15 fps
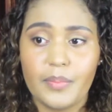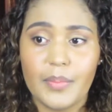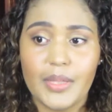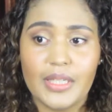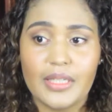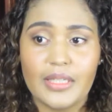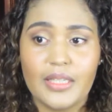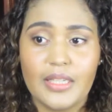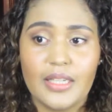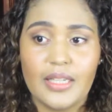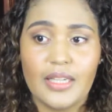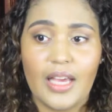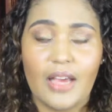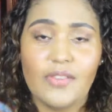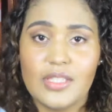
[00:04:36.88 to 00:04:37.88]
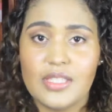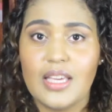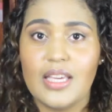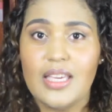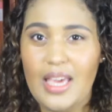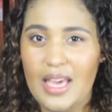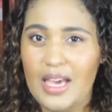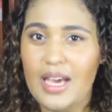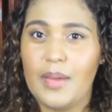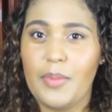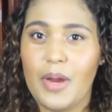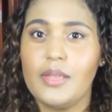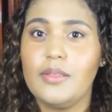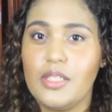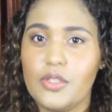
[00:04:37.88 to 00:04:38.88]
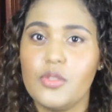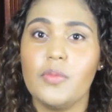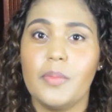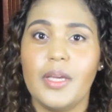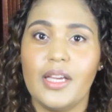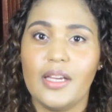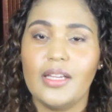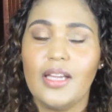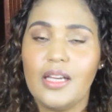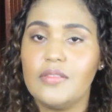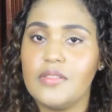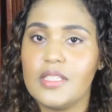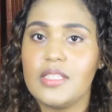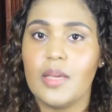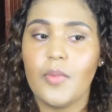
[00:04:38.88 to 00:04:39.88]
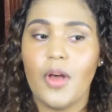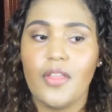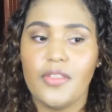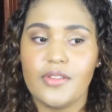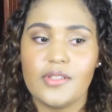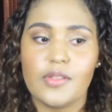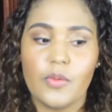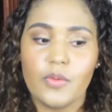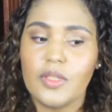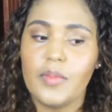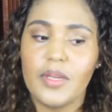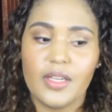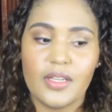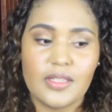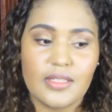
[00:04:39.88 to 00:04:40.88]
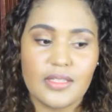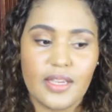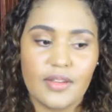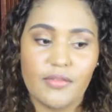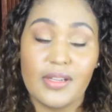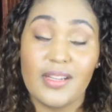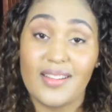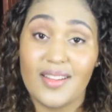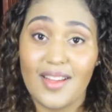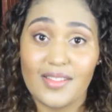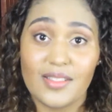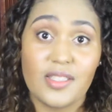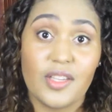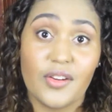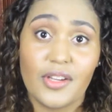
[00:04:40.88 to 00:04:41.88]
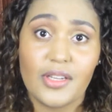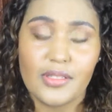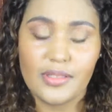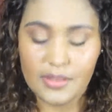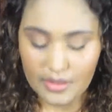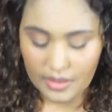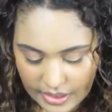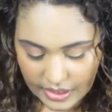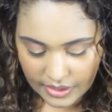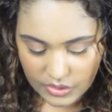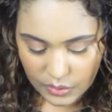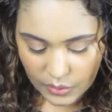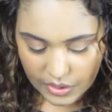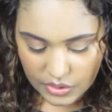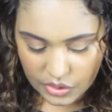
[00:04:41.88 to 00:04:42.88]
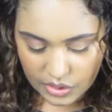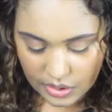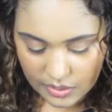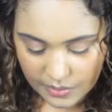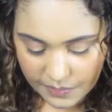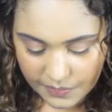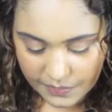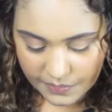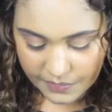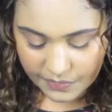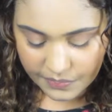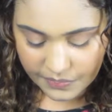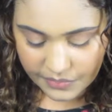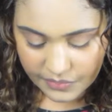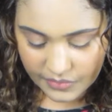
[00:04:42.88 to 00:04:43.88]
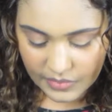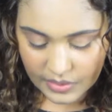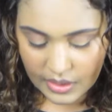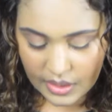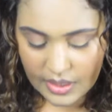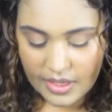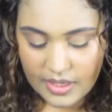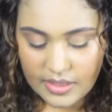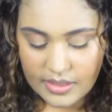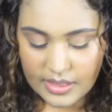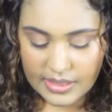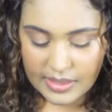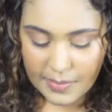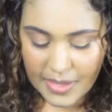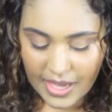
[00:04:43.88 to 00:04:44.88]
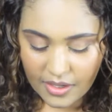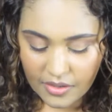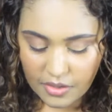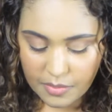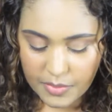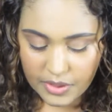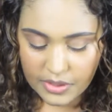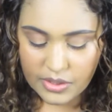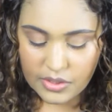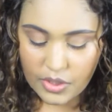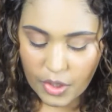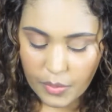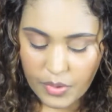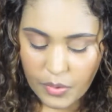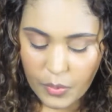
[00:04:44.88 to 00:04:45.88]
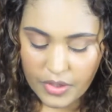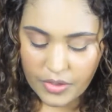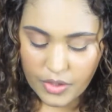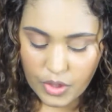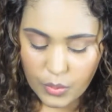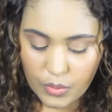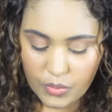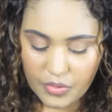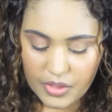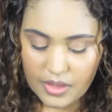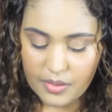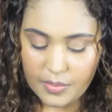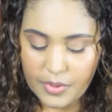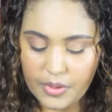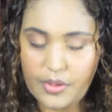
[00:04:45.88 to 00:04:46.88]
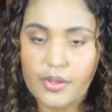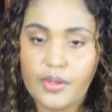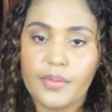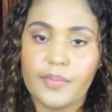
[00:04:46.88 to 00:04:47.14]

But I have to say, yeah, I probably do pick a lot of the same authors only because I read a lot of series. Next question. Does the back of the book determine whether you will read the book?